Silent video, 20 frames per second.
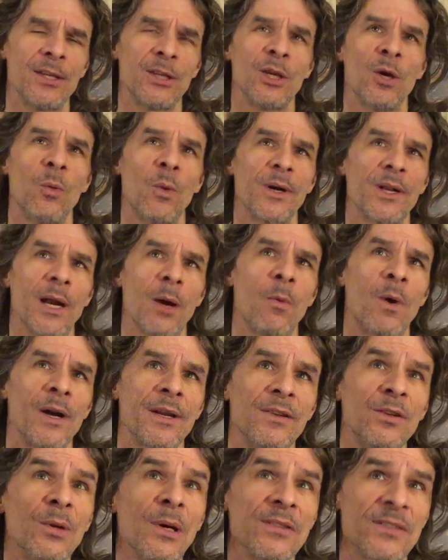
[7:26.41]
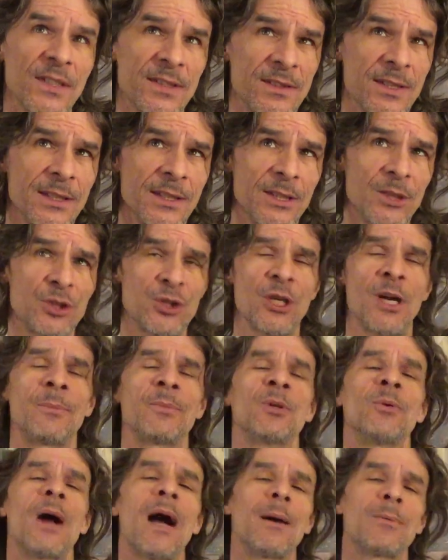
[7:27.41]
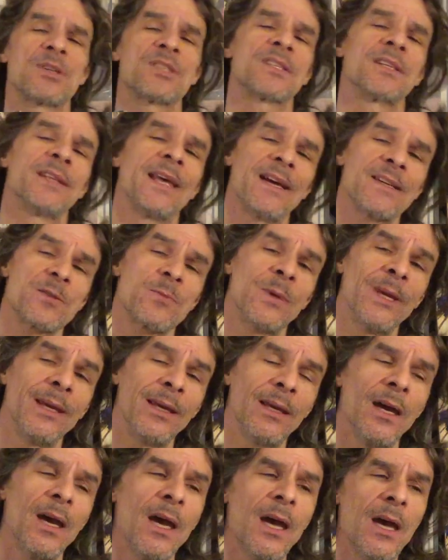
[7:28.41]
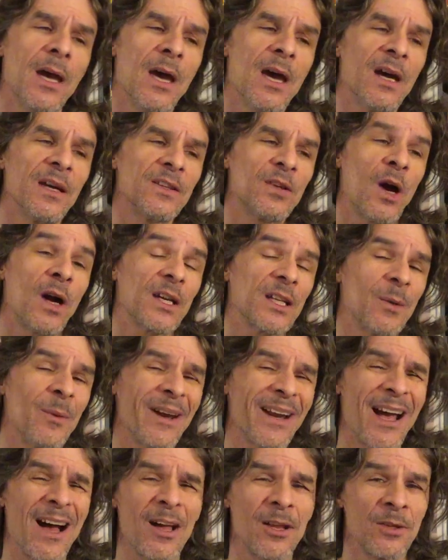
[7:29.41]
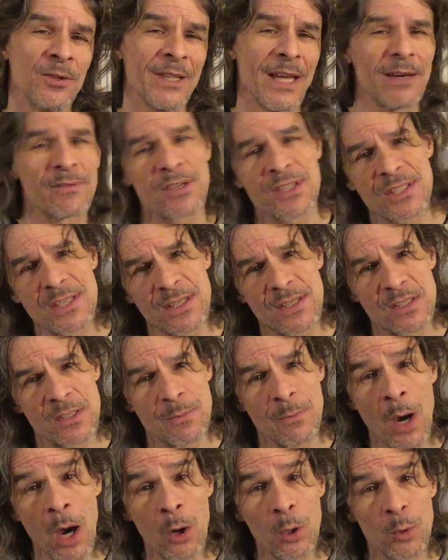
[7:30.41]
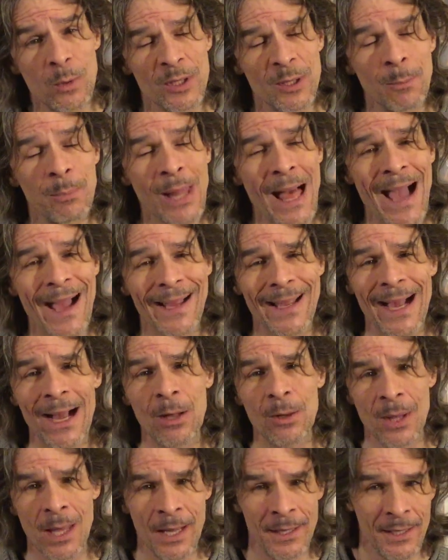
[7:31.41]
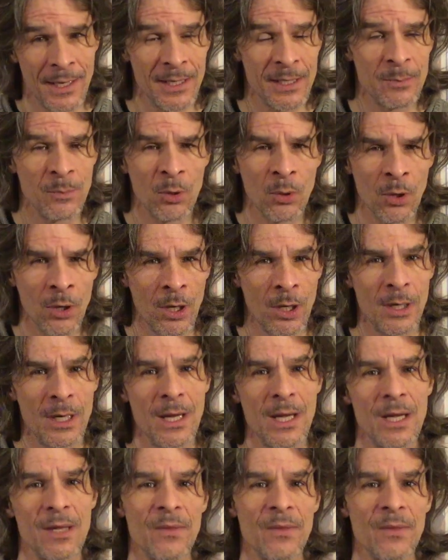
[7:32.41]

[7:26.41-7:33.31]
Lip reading: You know, what did I want to do? I was listening to Shelby Robertson last week talking about how you'll never see smoke with a black outline anymore.